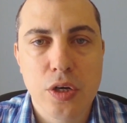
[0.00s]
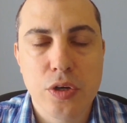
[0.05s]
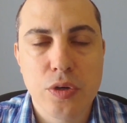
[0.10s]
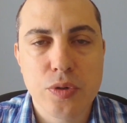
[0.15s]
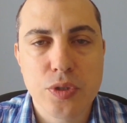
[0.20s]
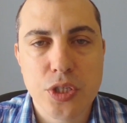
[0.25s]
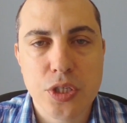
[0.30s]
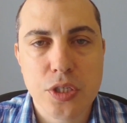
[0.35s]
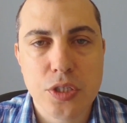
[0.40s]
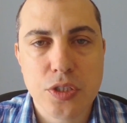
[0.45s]

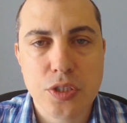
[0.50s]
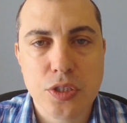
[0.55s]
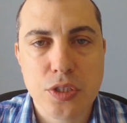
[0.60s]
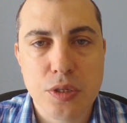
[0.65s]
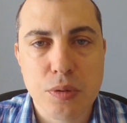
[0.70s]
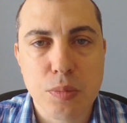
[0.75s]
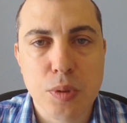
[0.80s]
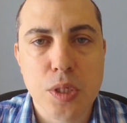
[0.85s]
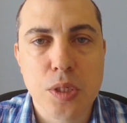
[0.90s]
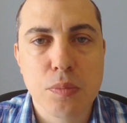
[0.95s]
using a
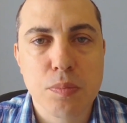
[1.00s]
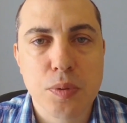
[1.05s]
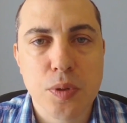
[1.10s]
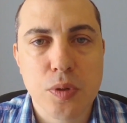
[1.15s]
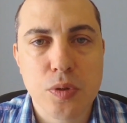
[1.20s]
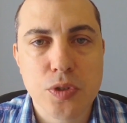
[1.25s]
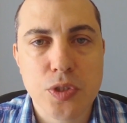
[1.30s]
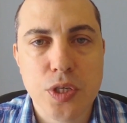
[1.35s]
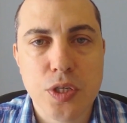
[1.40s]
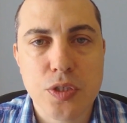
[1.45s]
similar
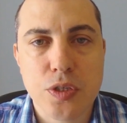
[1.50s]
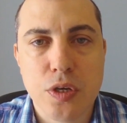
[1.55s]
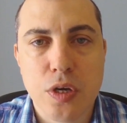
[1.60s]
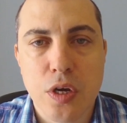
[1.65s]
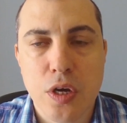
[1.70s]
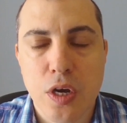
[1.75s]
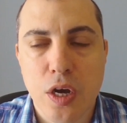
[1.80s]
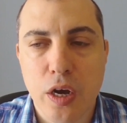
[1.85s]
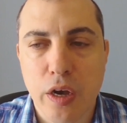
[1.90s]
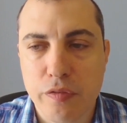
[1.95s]
process
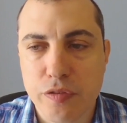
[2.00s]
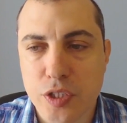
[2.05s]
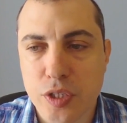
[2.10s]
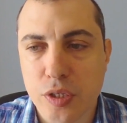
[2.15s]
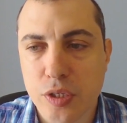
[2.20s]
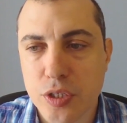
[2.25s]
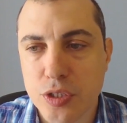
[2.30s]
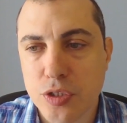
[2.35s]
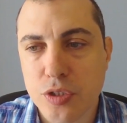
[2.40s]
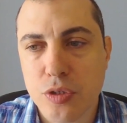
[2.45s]
of
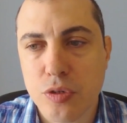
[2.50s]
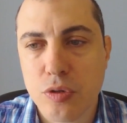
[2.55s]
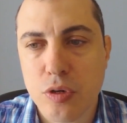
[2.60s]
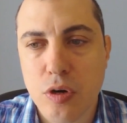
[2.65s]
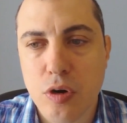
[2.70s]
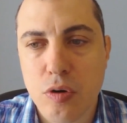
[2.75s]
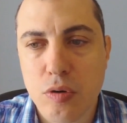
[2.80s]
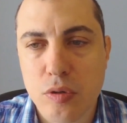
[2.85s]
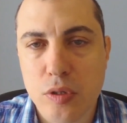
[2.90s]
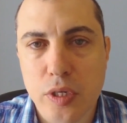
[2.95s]
statistical
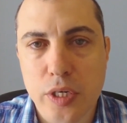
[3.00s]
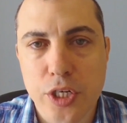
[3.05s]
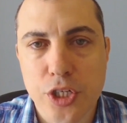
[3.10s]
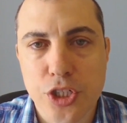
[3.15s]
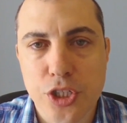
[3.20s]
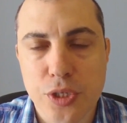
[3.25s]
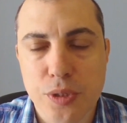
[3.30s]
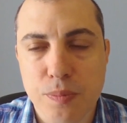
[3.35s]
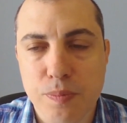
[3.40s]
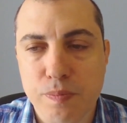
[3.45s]

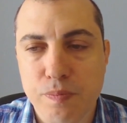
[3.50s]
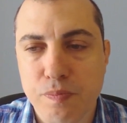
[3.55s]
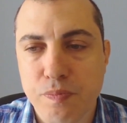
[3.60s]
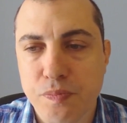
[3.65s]
correlation.